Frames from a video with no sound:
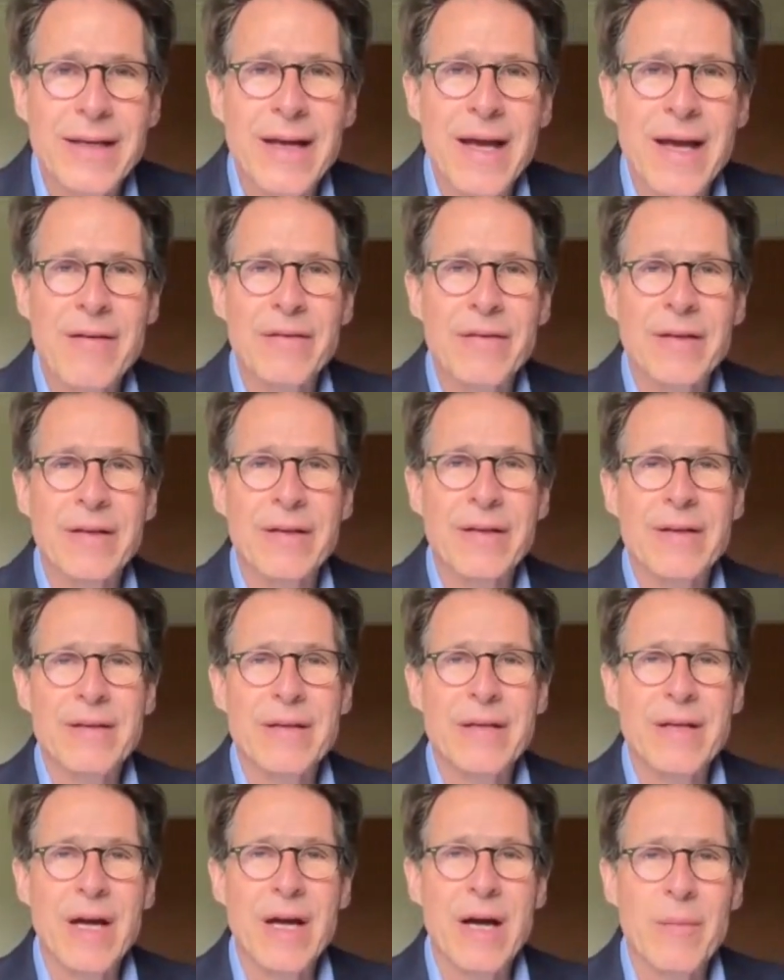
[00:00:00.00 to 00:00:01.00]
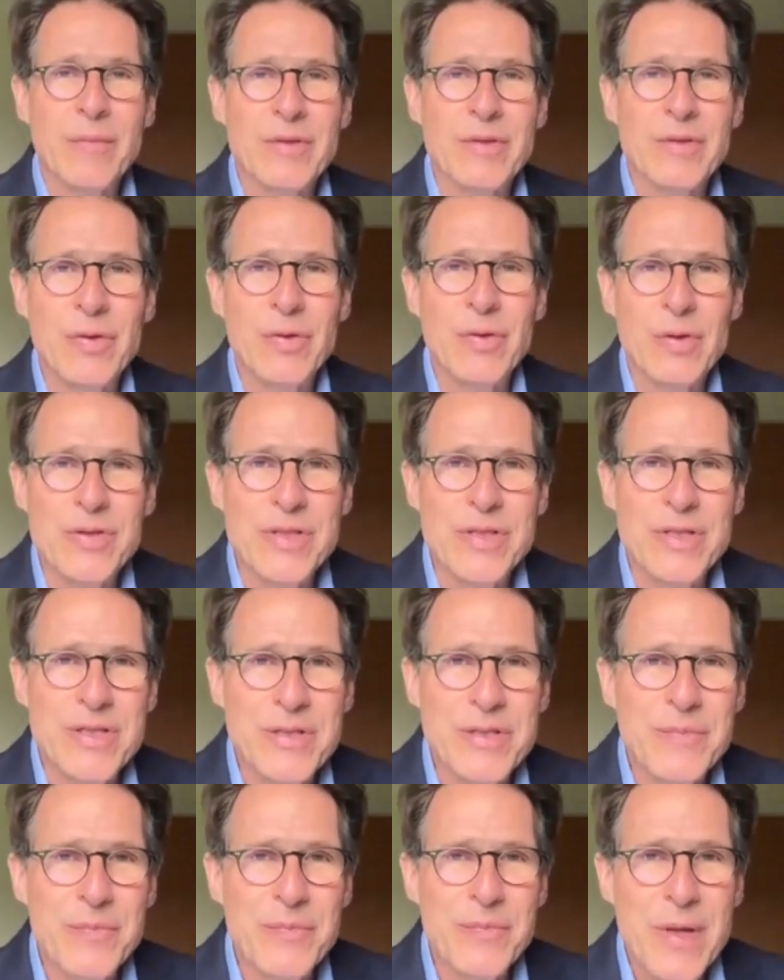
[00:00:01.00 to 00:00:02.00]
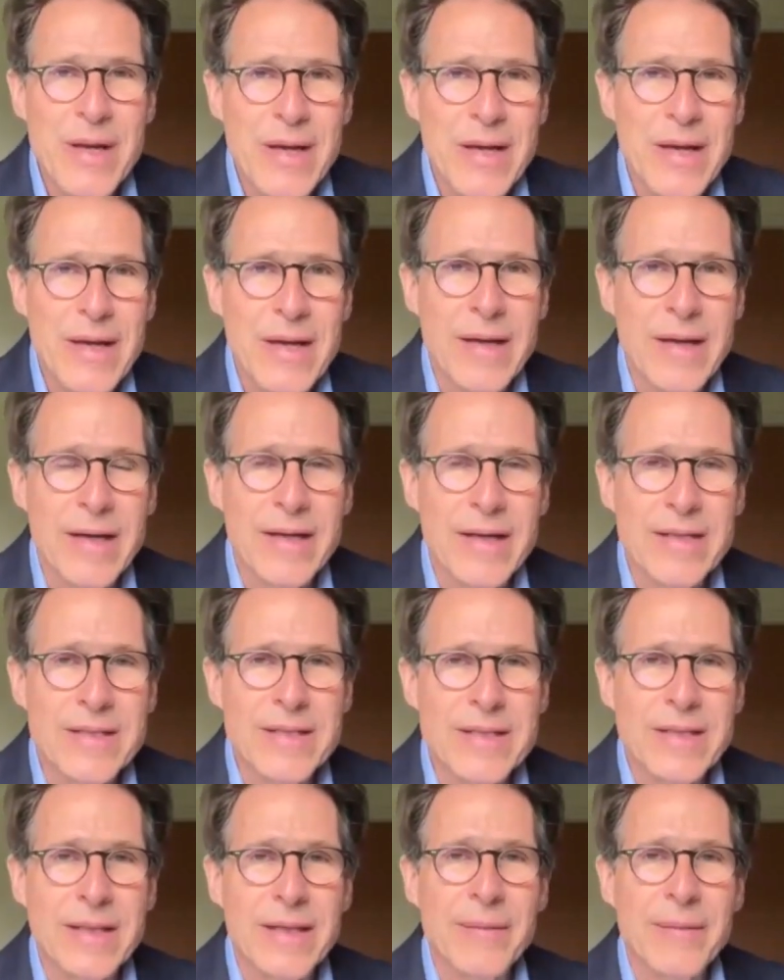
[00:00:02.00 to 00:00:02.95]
having the armed forces and